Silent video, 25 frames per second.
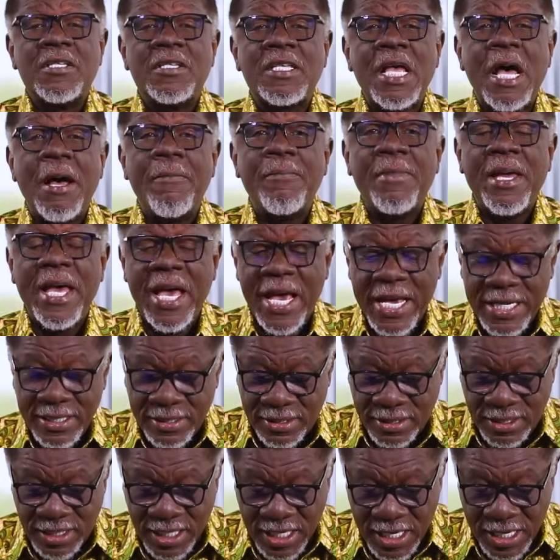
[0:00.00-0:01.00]
Psalm
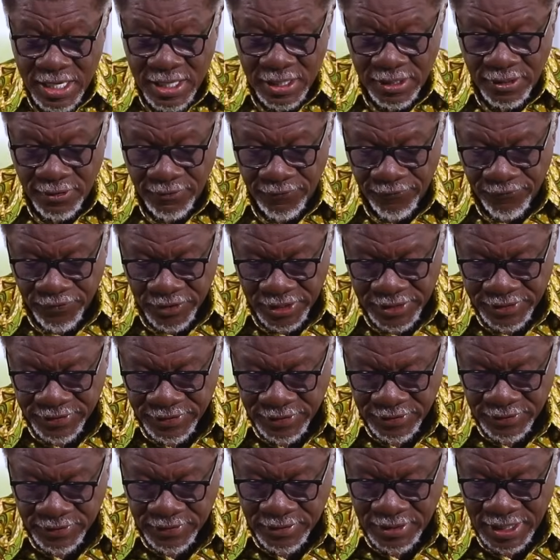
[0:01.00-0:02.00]
18,
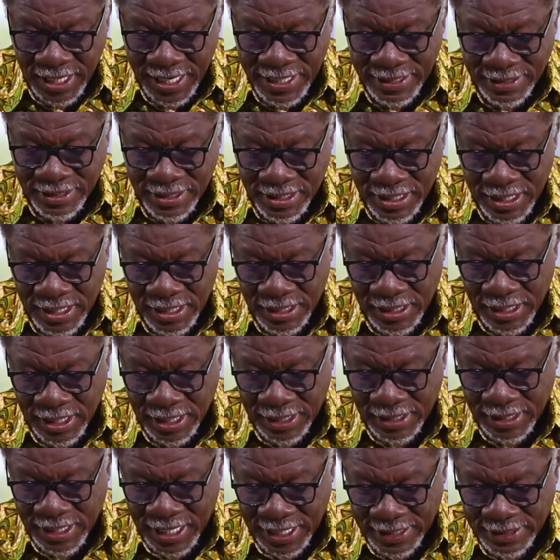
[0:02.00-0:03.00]
verses 18
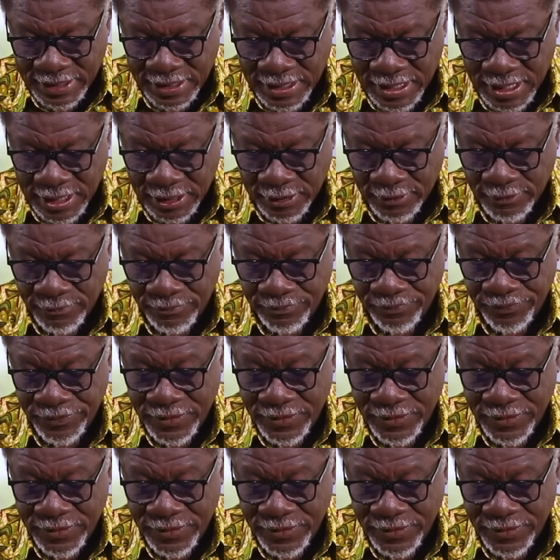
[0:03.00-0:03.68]
and 19.